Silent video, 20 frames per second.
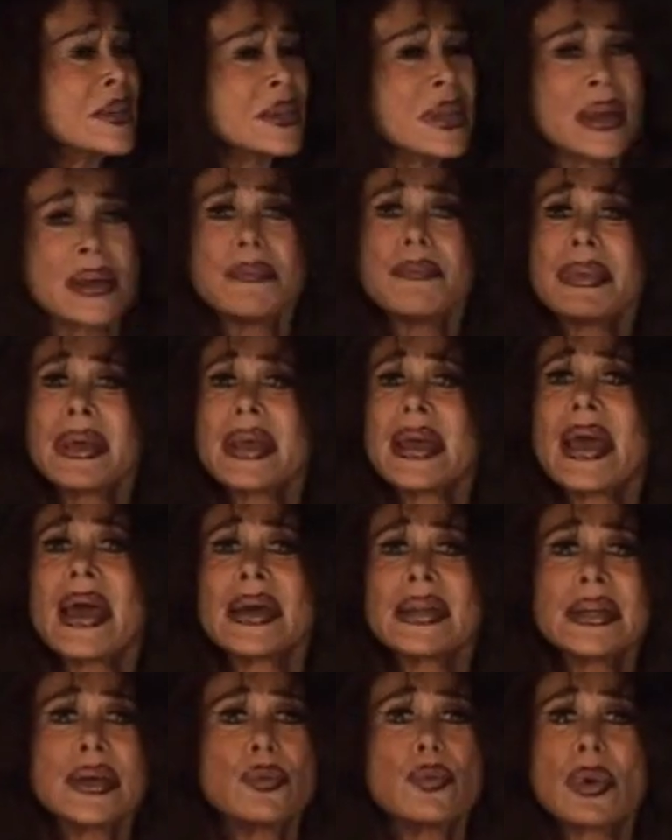that can be
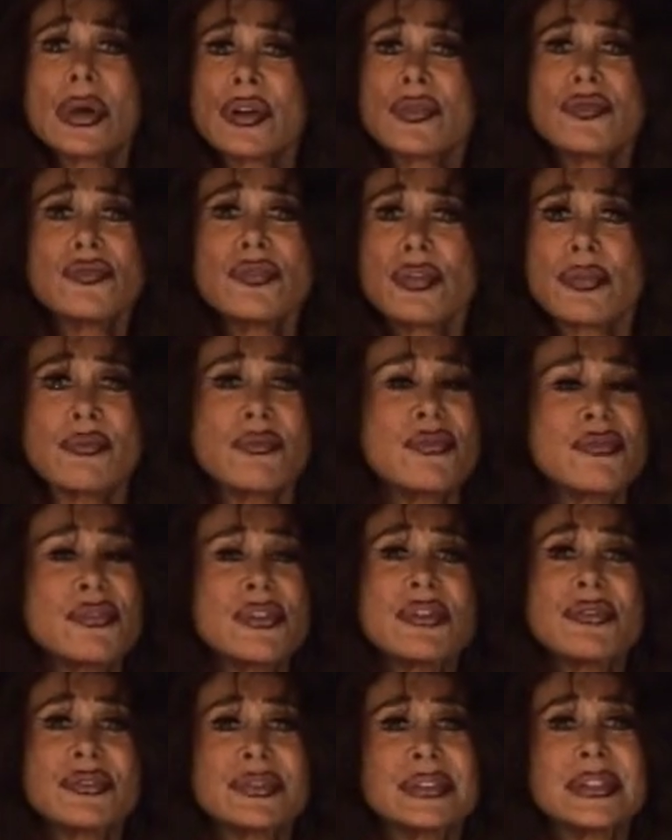anywhere from
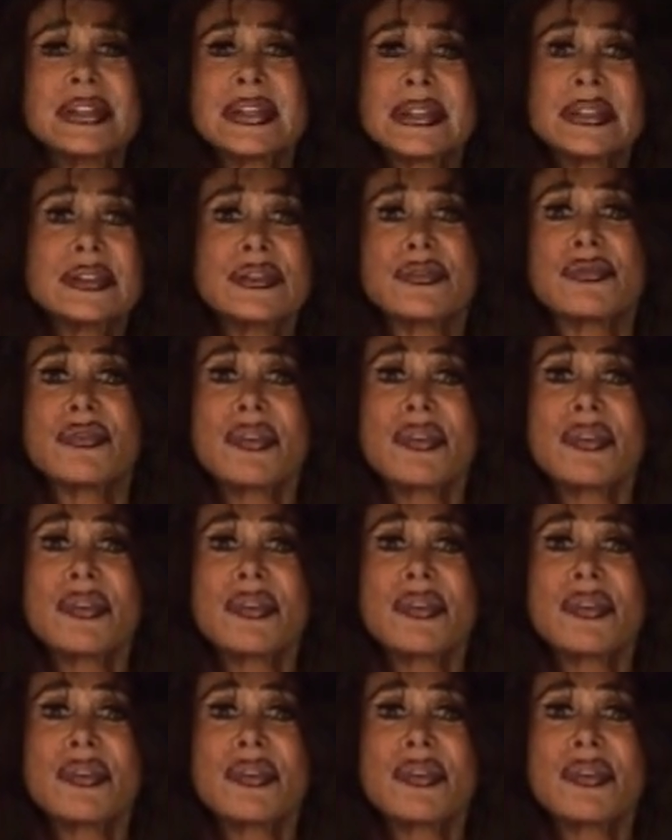$15 to